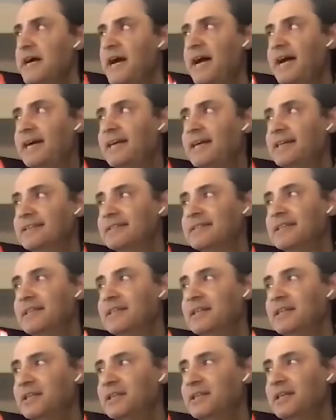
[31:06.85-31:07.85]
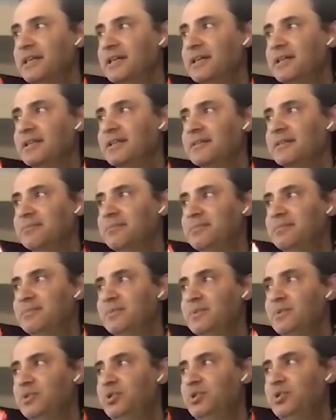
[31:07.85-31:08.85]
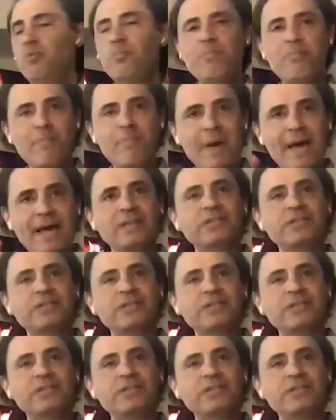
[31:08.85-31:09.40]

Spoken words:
And do